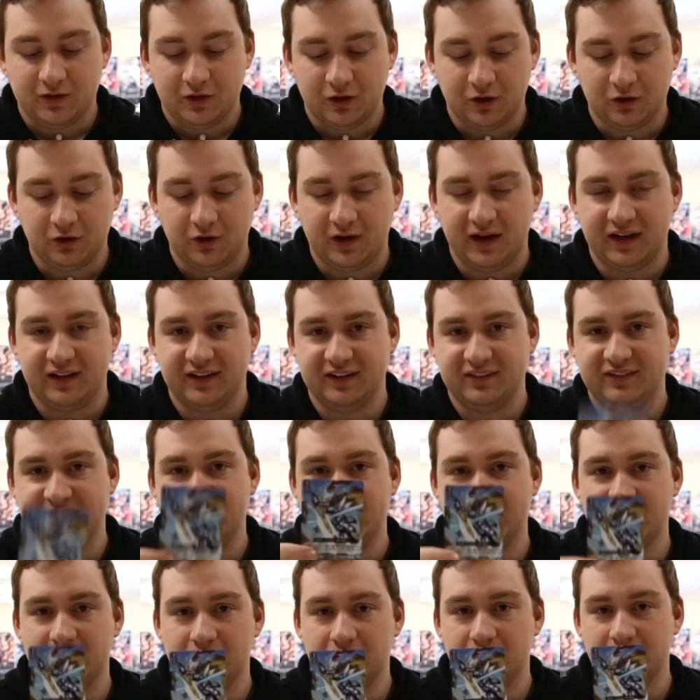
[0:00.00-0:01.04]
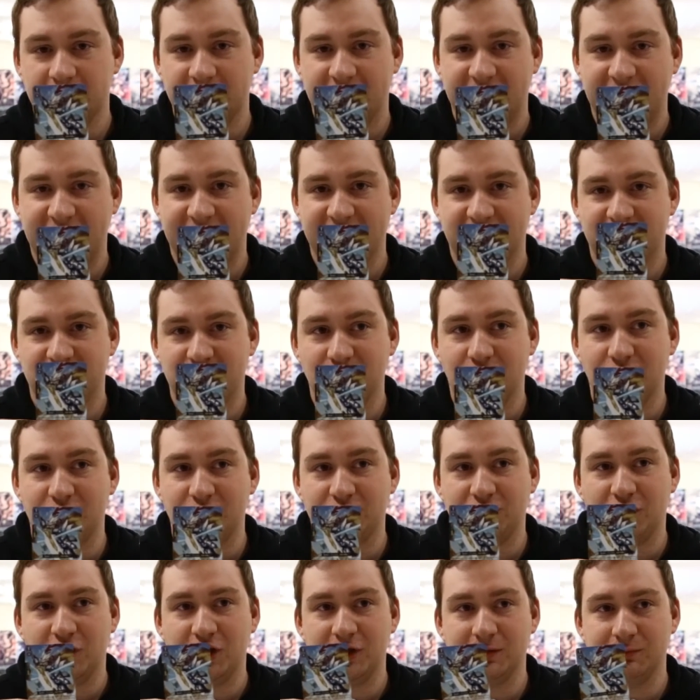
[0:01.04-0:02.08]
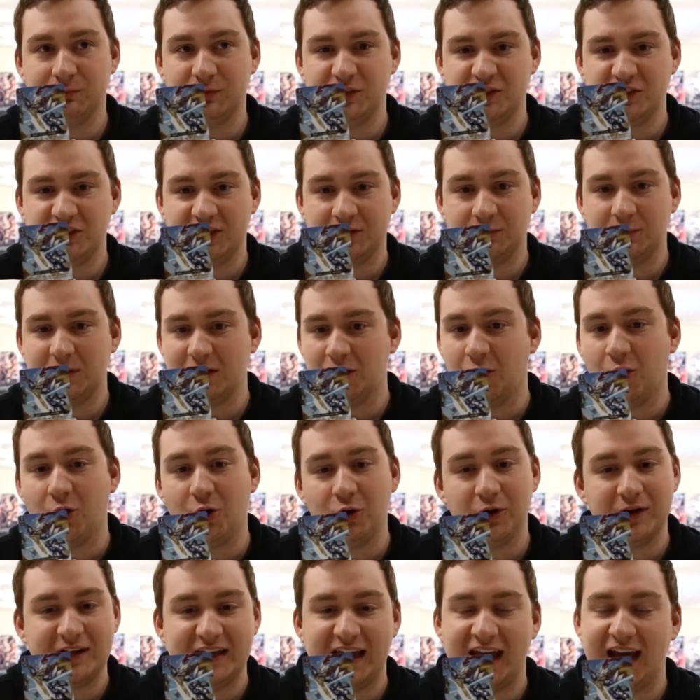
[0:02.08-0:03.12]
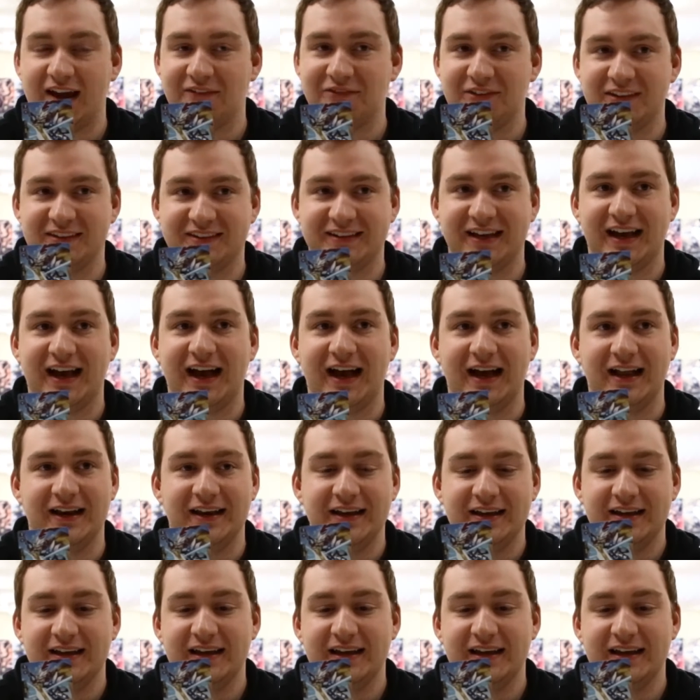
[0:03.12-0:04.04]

Alright, let's take a look at Sword of Hope Richard. We already have this card.